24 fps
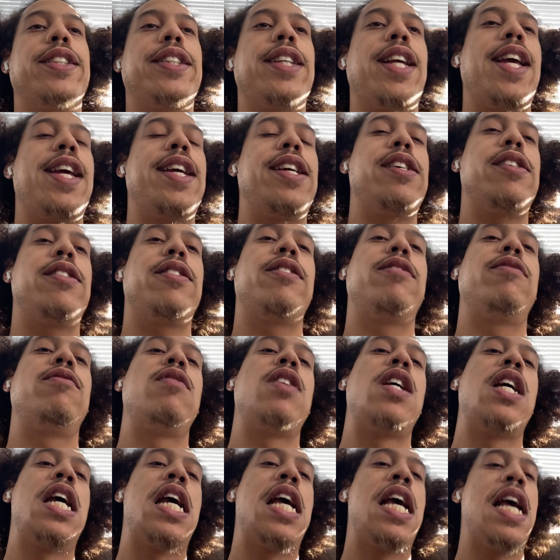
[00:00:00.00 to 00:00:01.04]
And
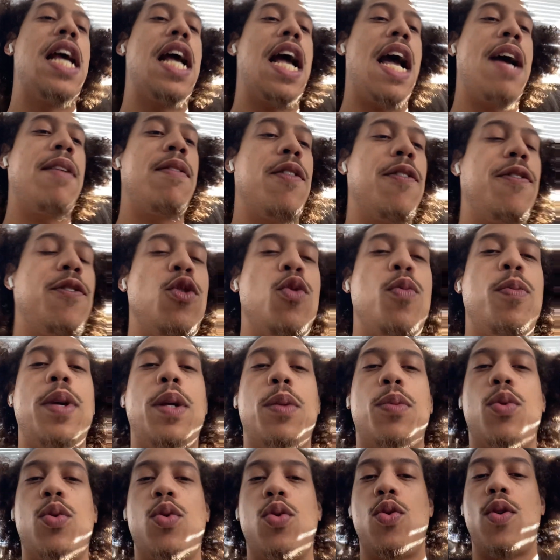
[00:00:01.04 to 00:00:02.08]
I have a few
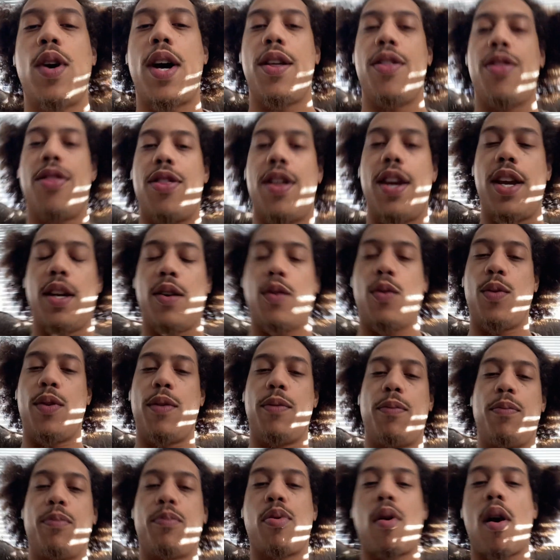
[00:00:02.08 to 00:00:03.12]
people who I think would
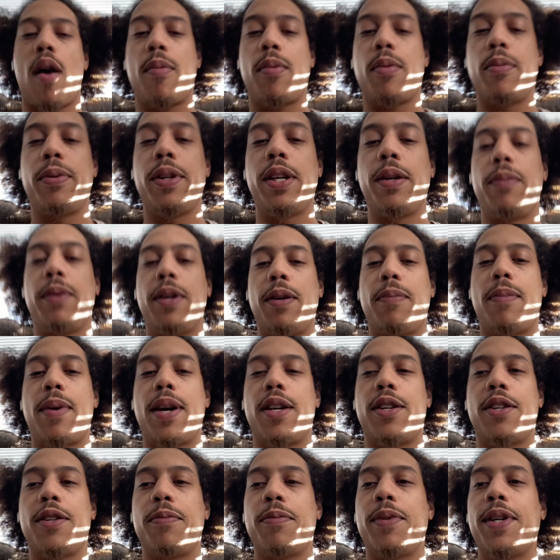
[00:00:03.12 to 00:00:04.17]
probably be
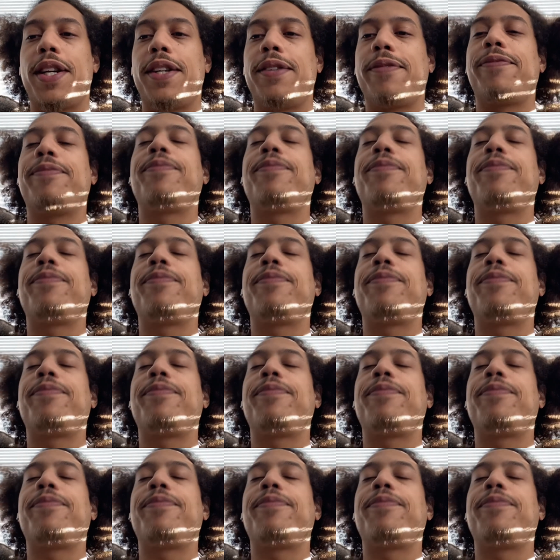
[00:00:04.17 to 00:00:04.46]
better, but